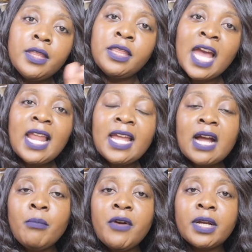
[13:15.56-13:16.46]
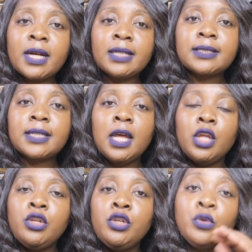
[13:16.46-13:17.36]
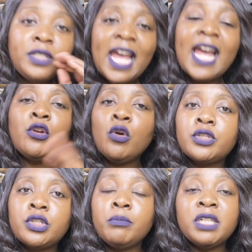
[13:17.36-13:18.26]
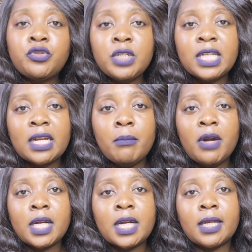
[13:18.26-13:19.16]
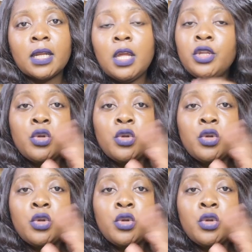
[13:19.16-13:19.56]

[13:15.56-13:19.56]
They are like Americans. You dare not mistreat an American.